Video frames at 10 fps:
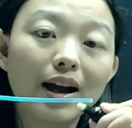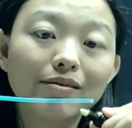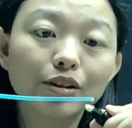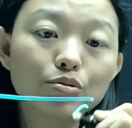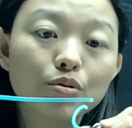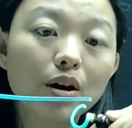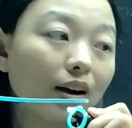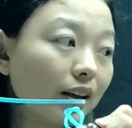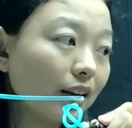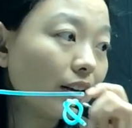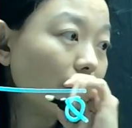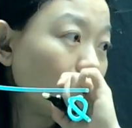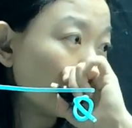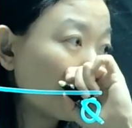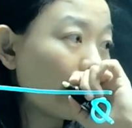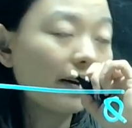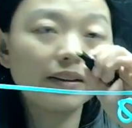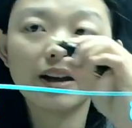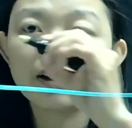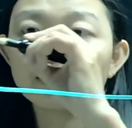we have the quantity here,
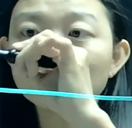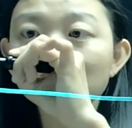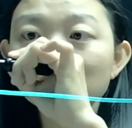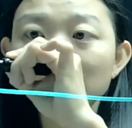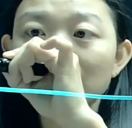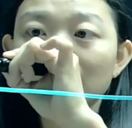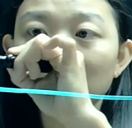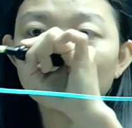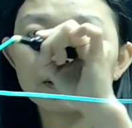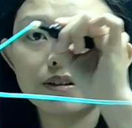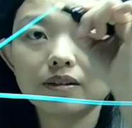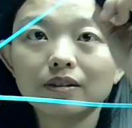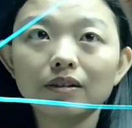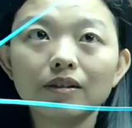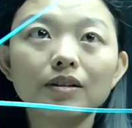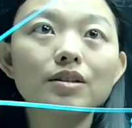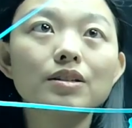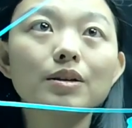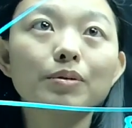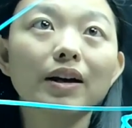and then this is the
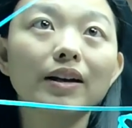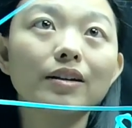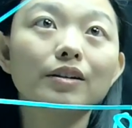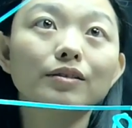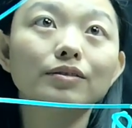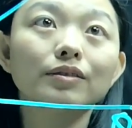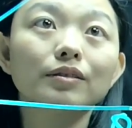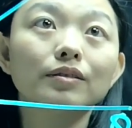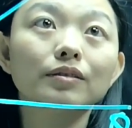supply curve.